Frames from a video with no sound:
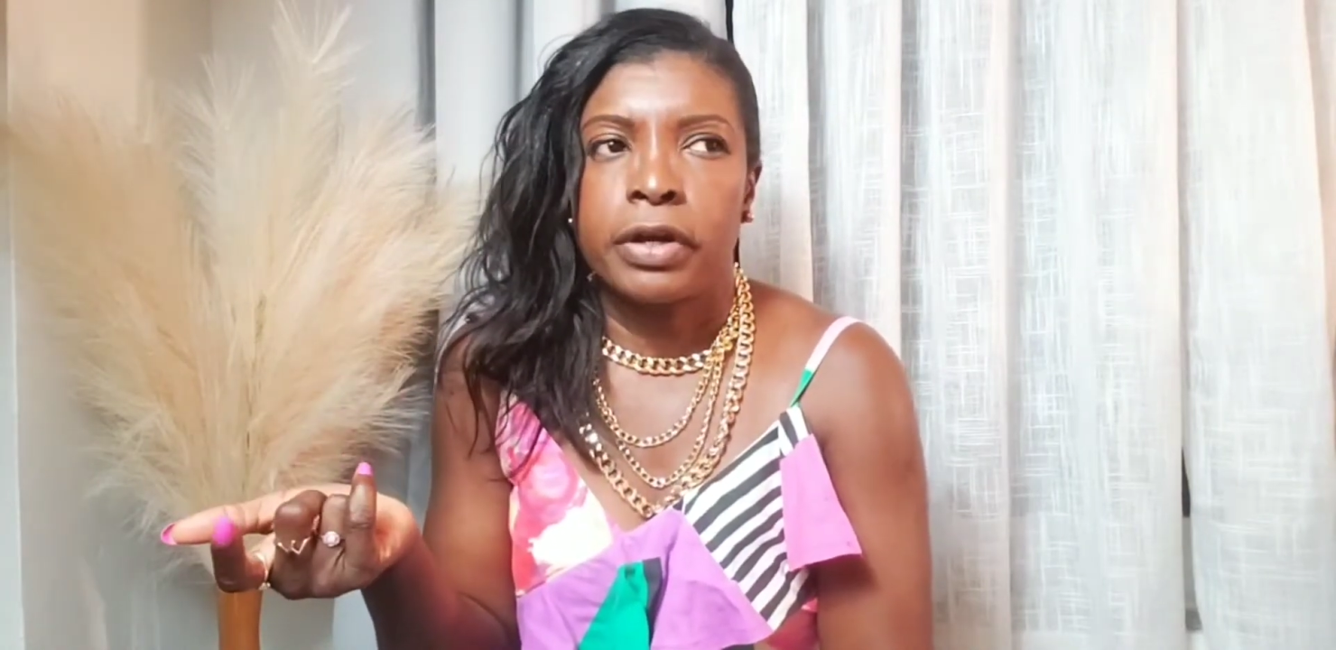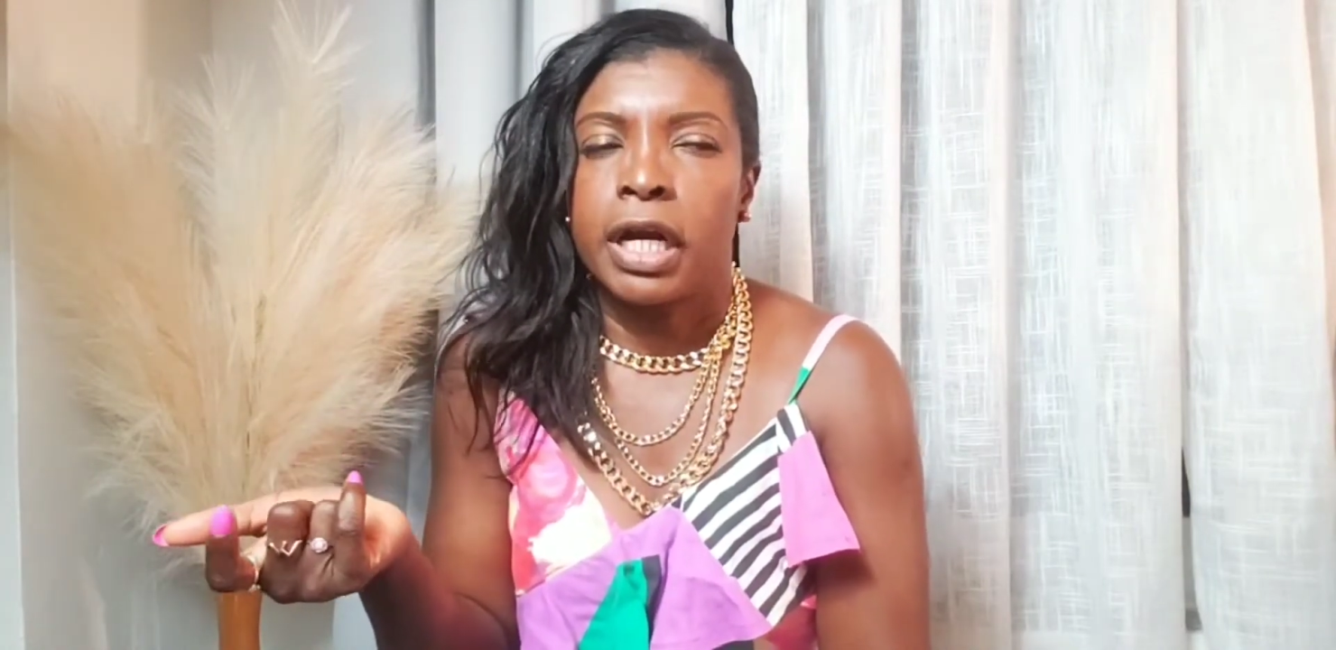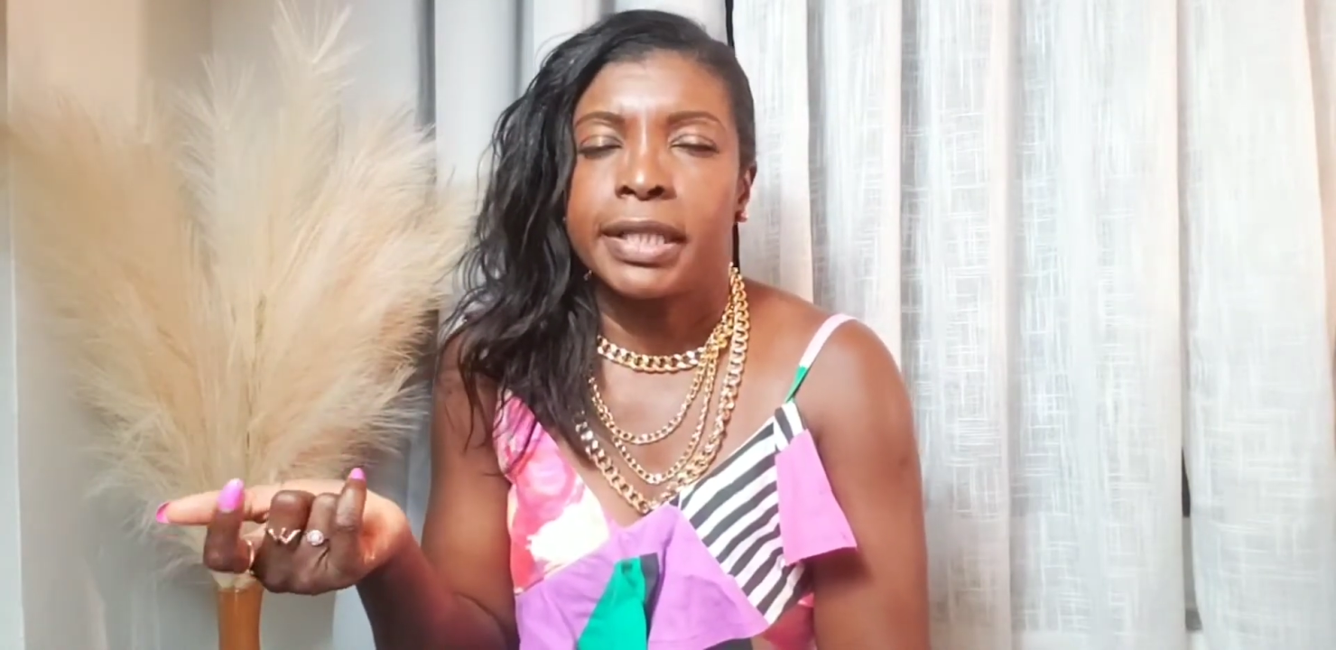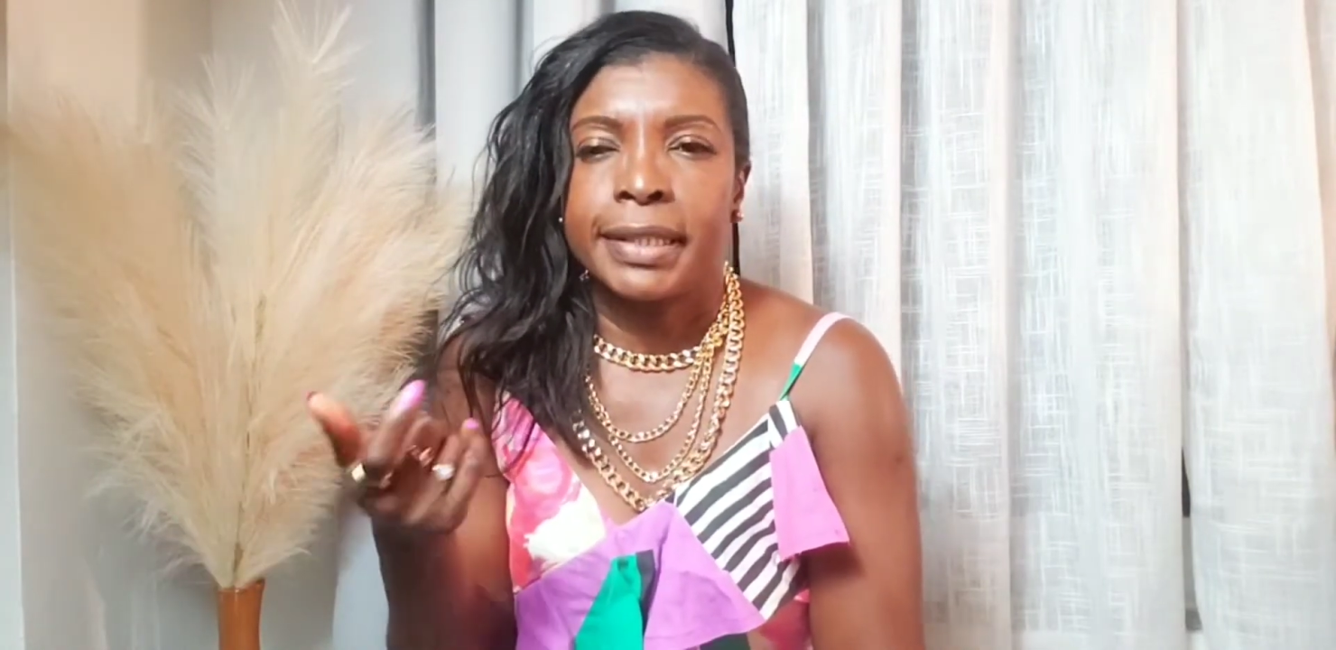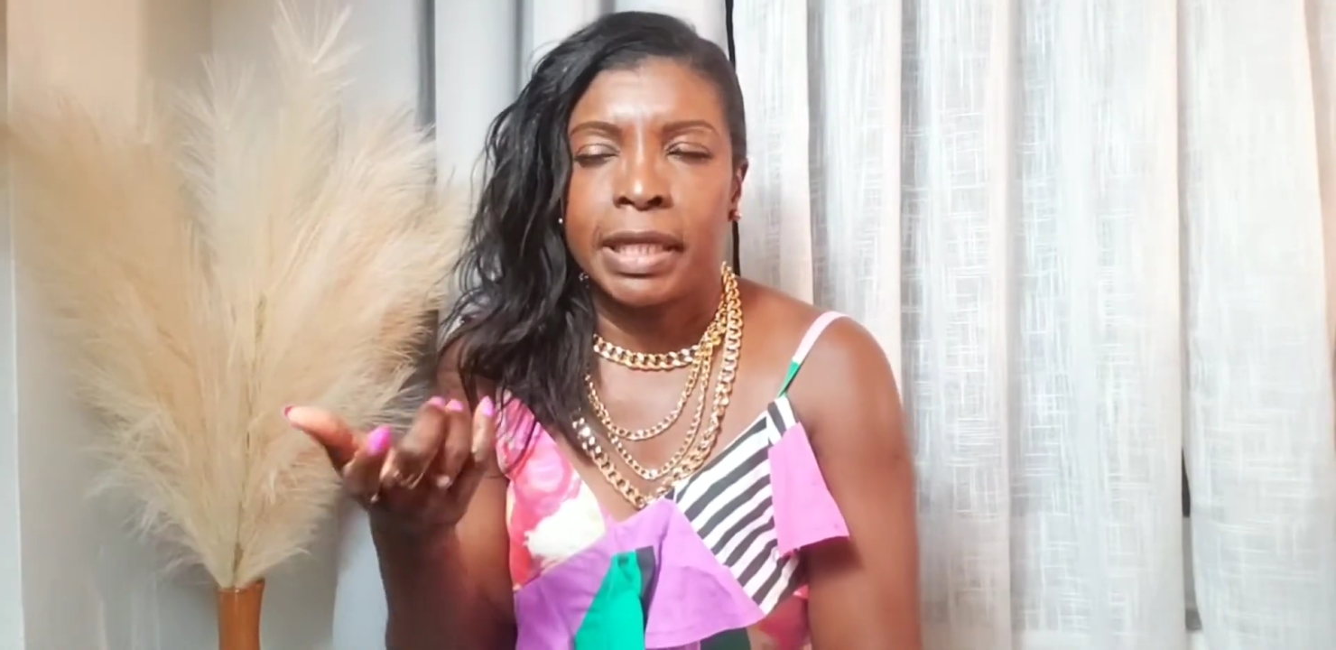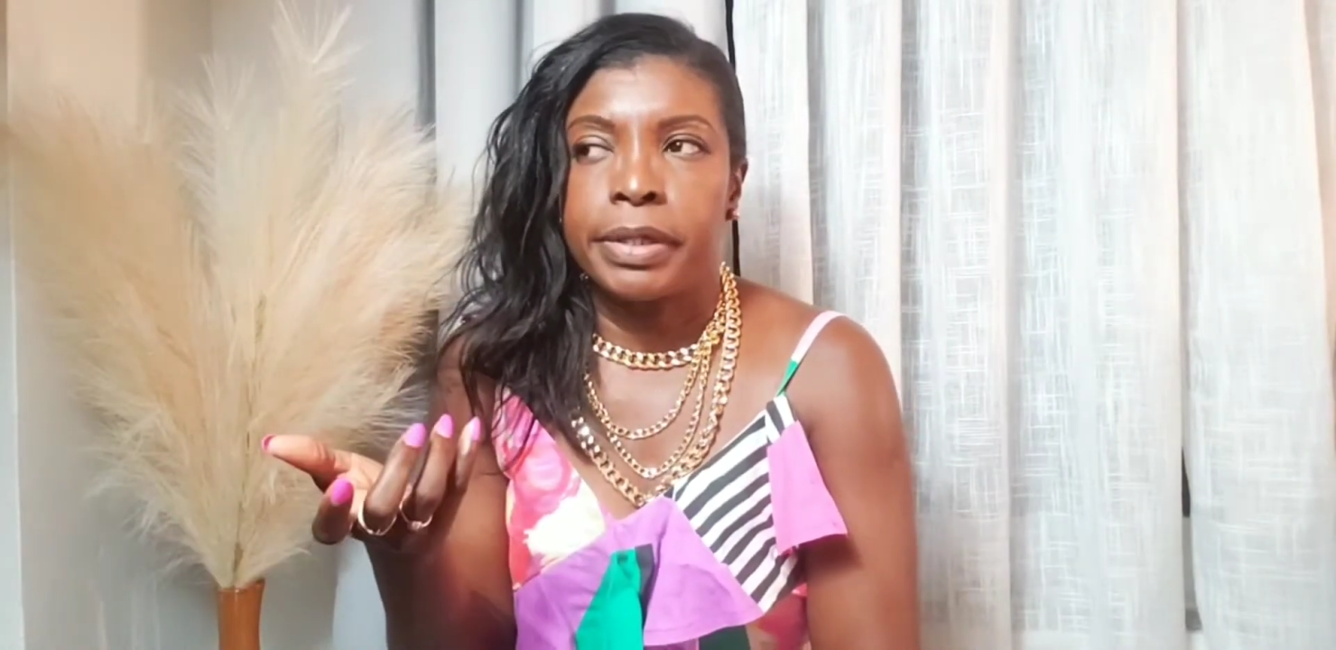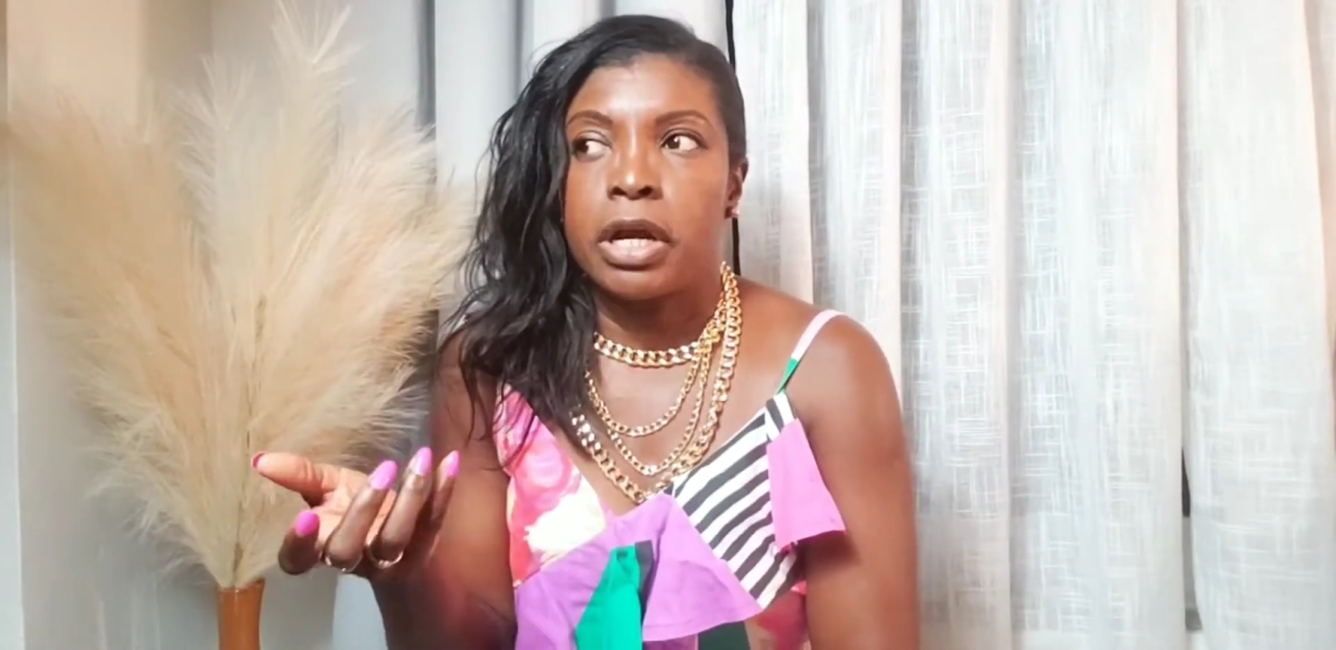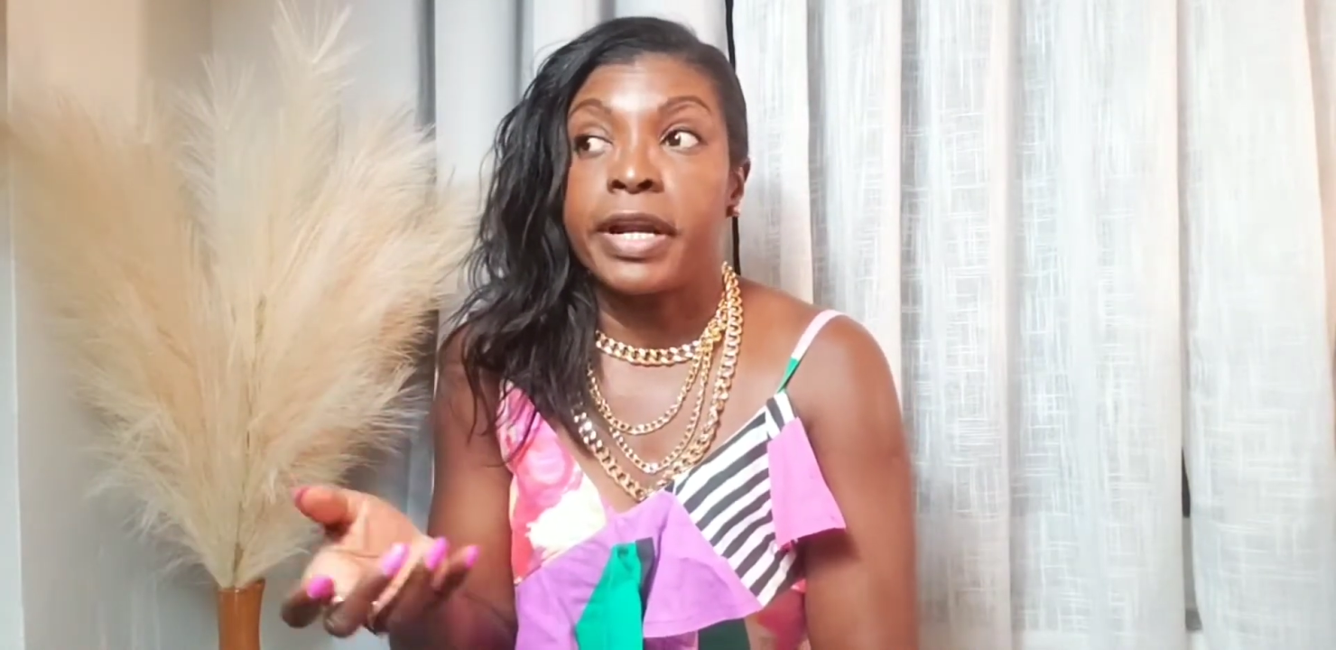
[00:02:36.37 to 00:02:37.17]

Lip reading: gotten and debit card,